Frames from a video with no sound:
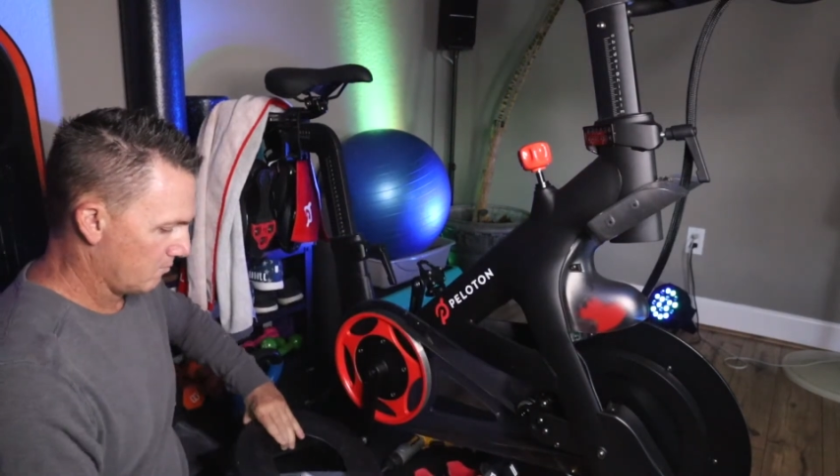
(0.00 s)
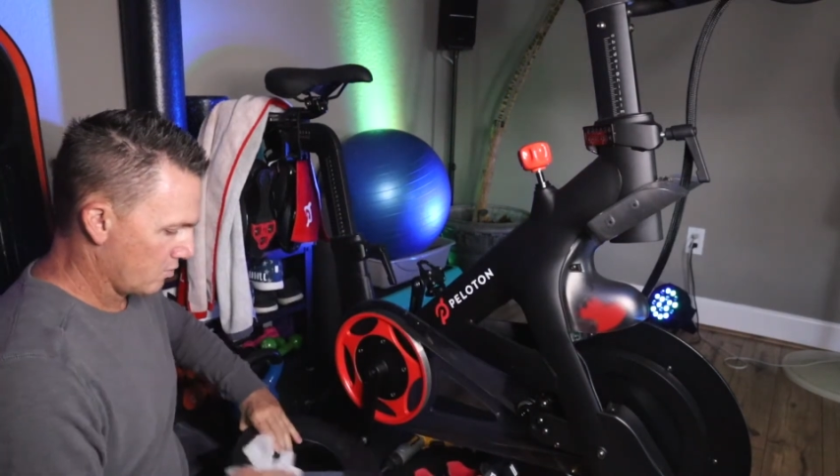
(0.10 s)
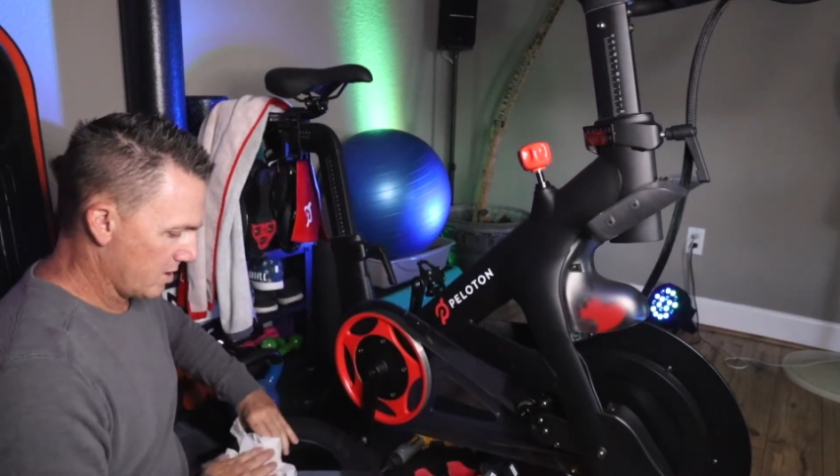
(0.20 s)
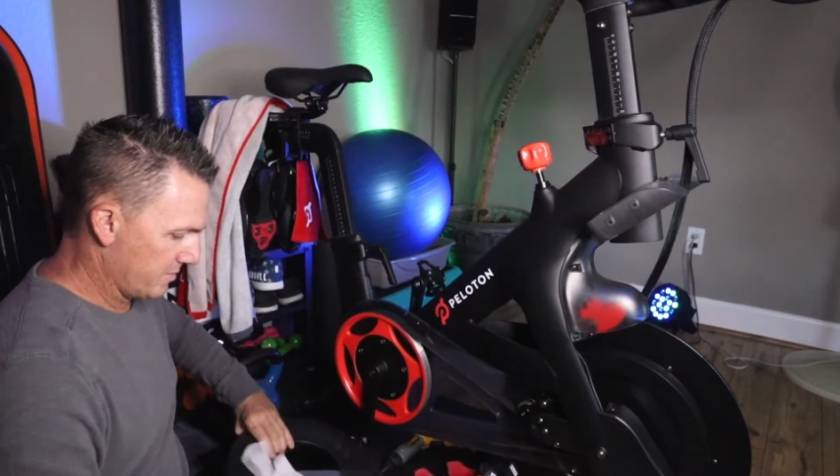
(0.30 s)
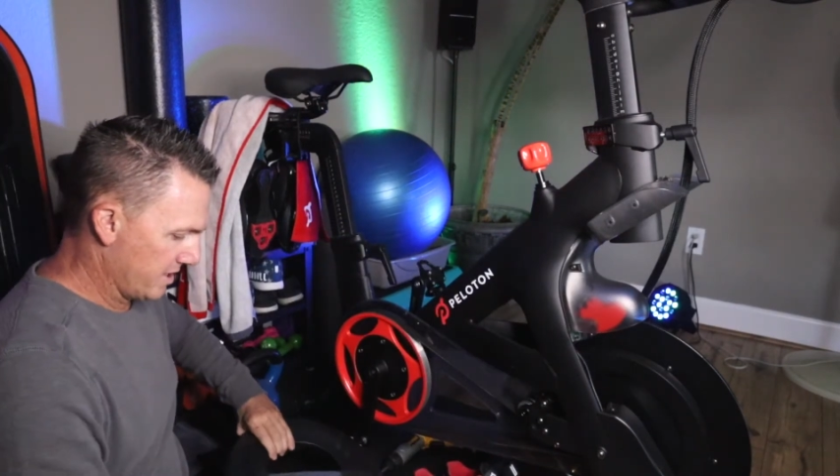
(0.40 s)

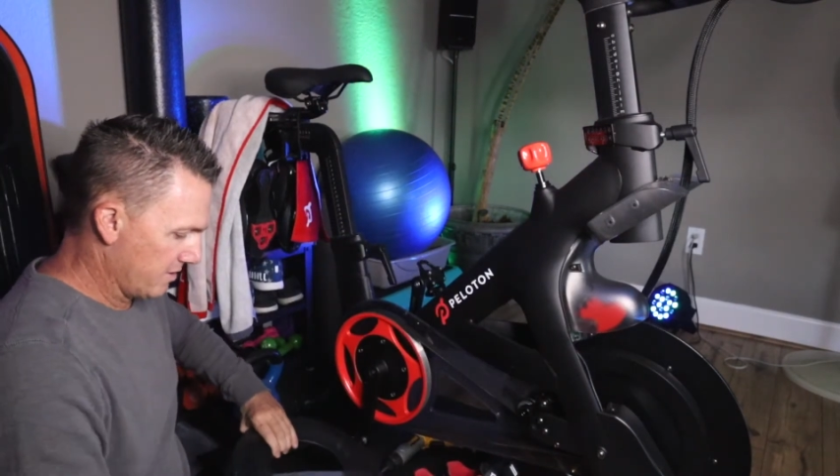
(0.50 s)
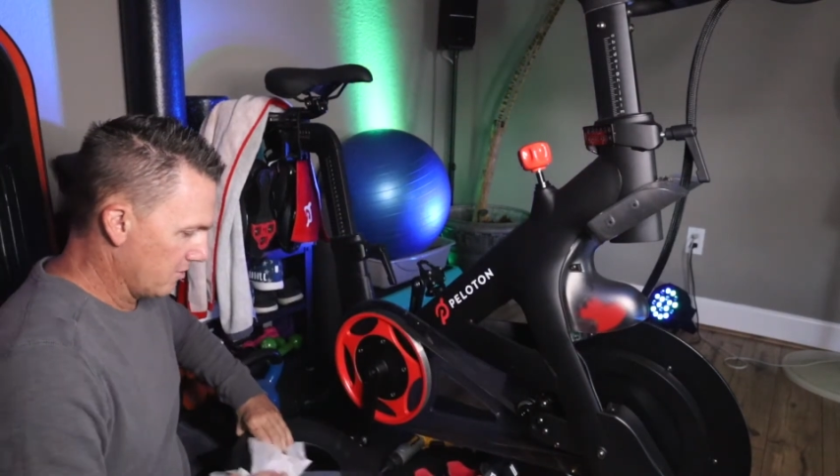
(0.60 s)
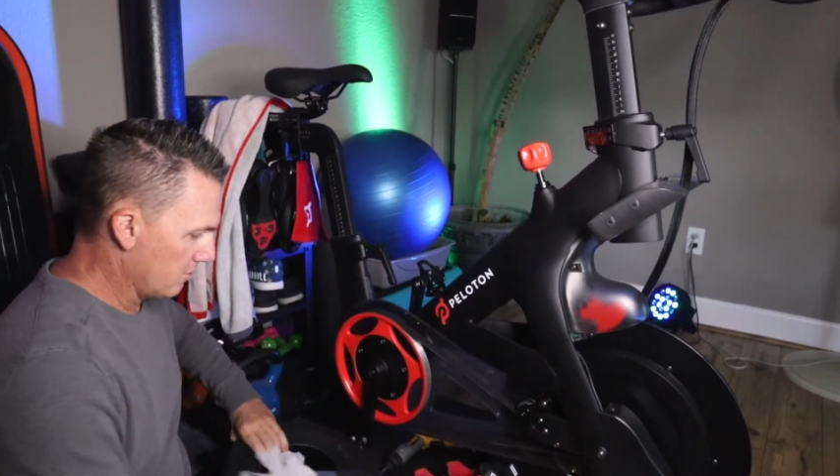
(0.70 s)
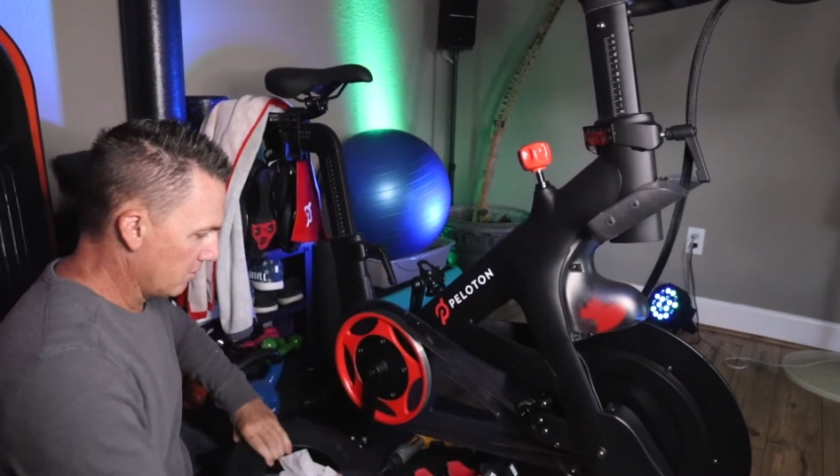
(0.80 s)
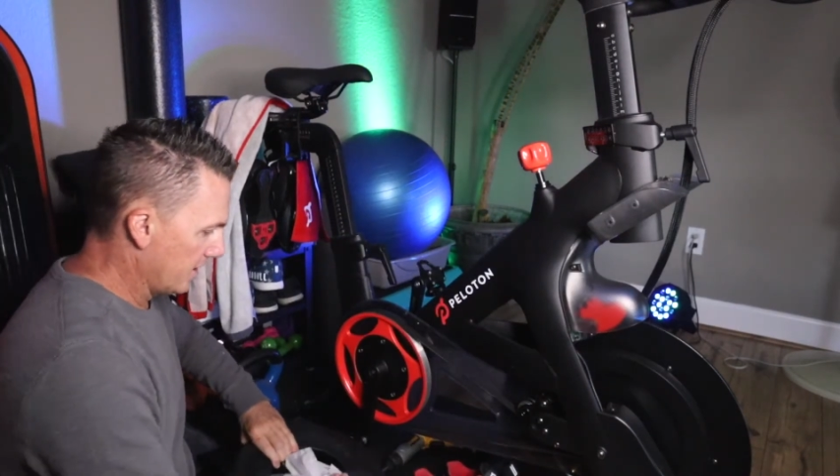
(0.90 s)
Wipe down the
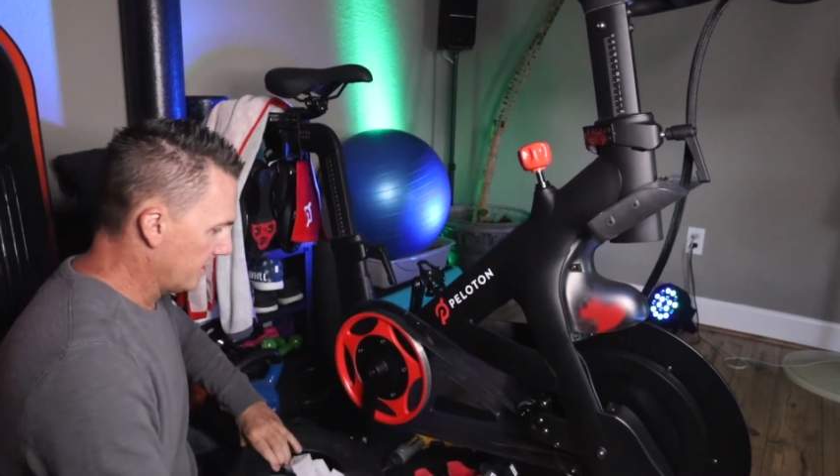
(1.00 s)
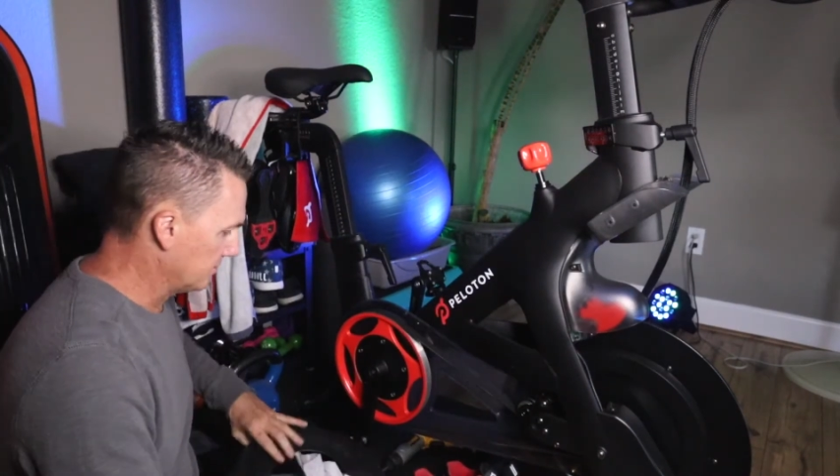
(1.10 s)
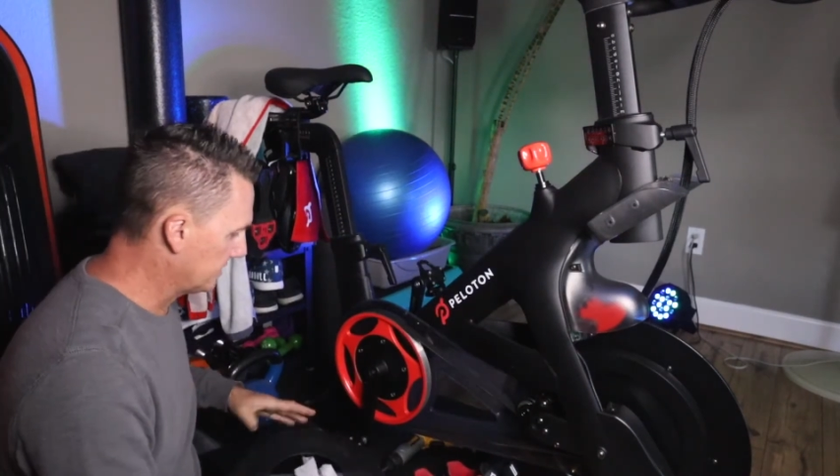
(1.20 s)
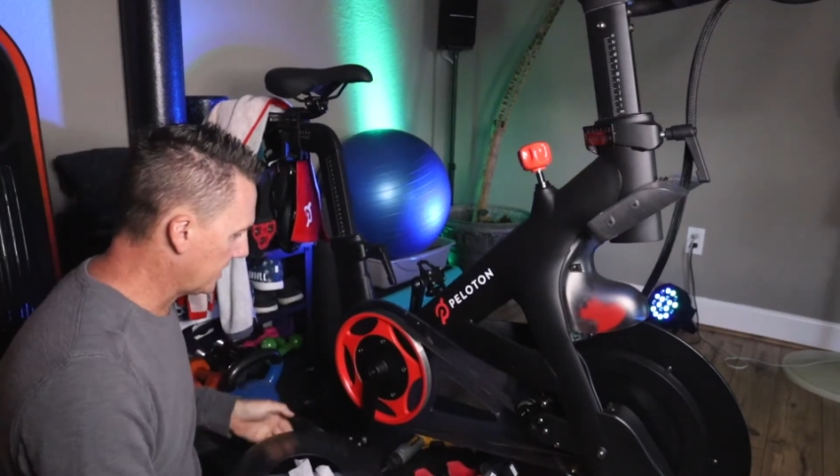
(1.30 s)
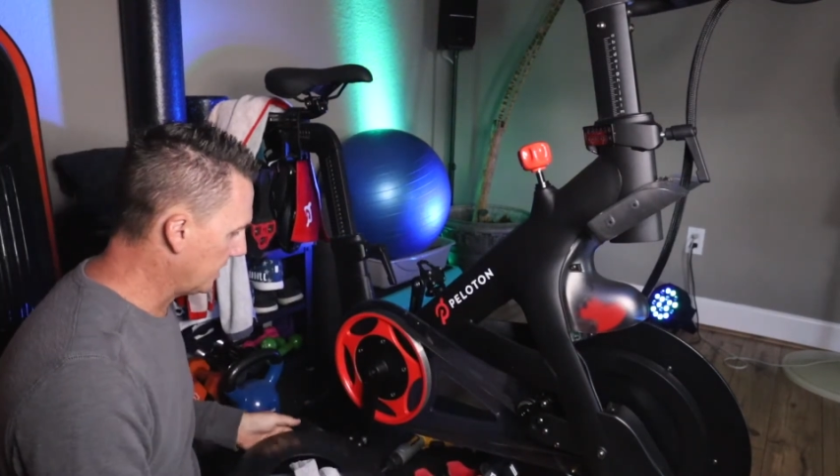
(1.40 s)
whole
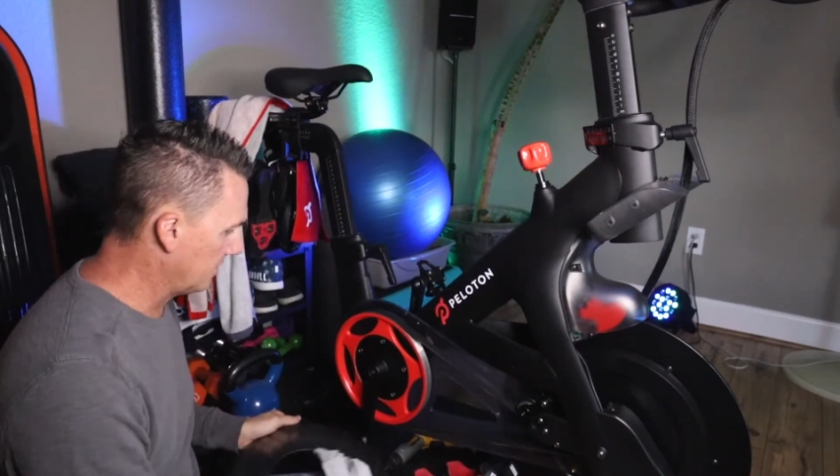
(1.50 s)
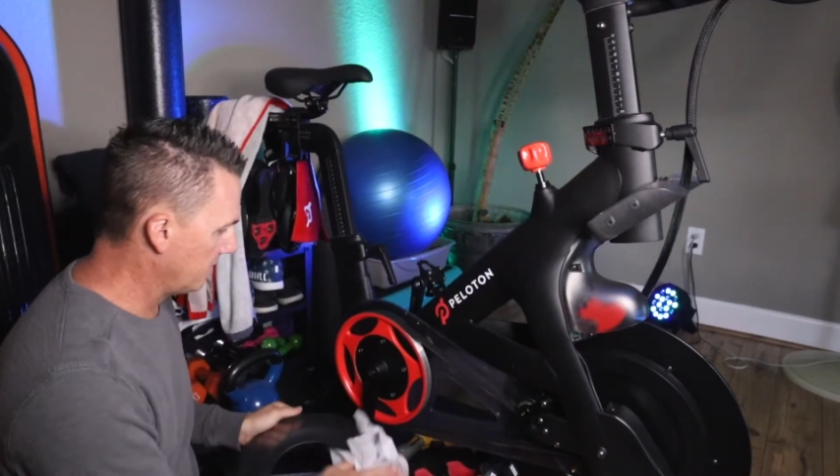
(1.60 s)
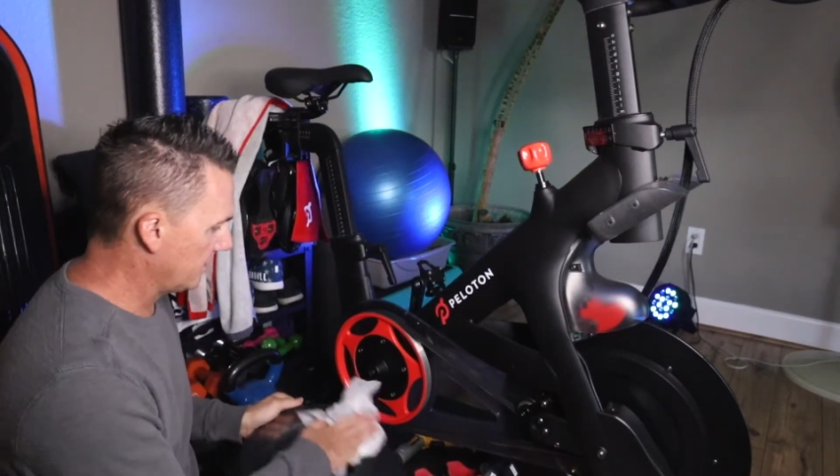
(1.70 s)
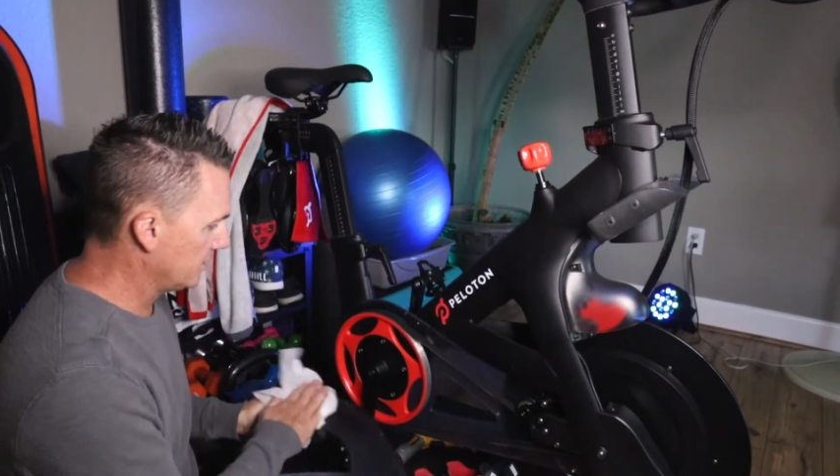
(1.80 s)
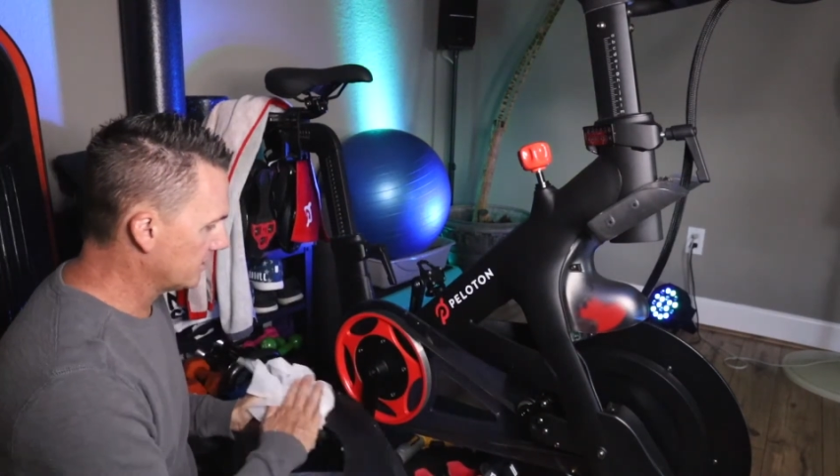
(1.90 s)
outside of
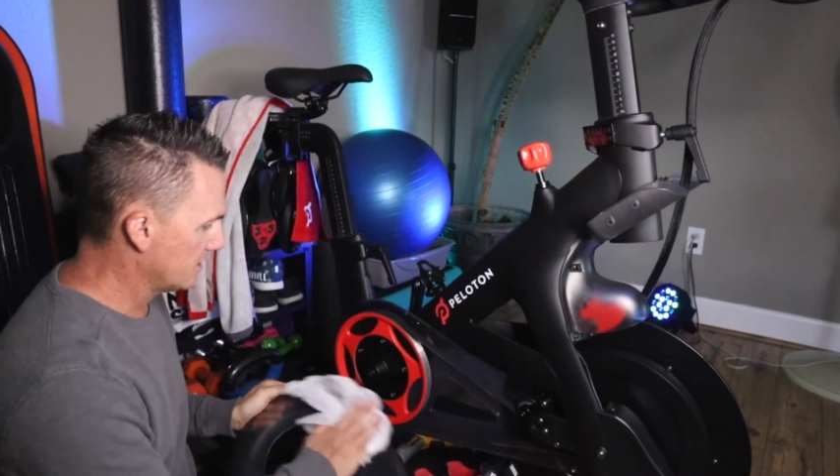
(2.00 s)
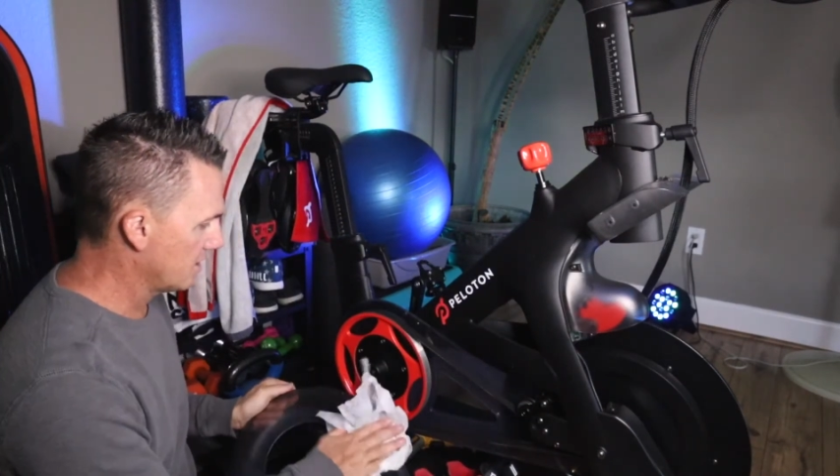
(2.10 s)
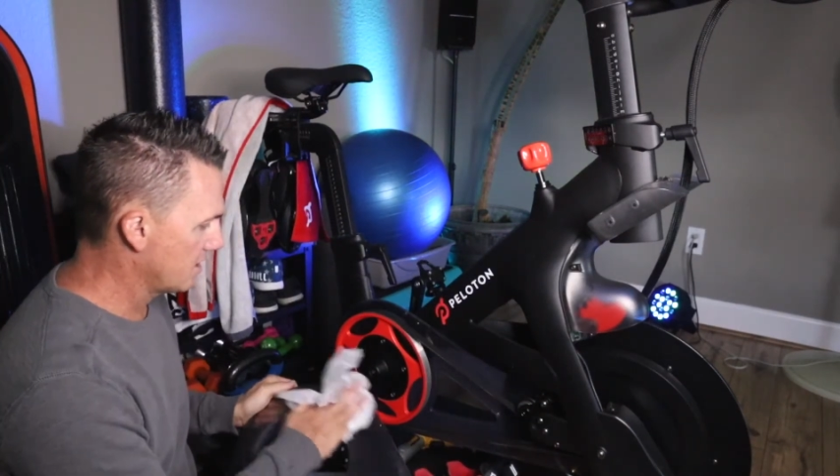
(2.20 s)
it.